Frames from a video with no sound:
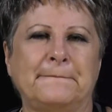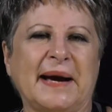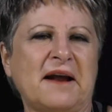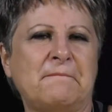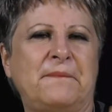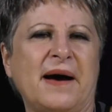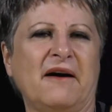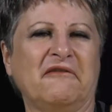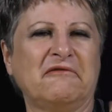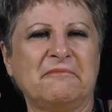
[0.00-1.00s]
But
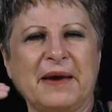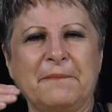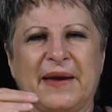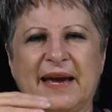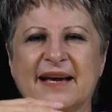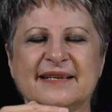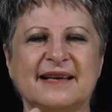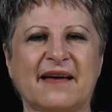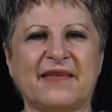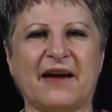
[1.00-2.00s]
above me being a
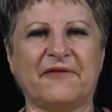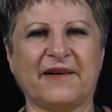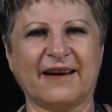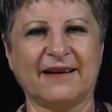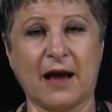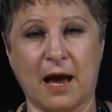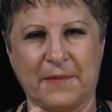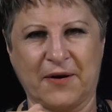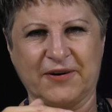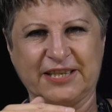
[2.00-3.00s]
South African,
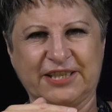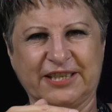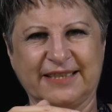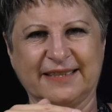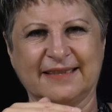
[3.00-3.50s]
I'm a Christian.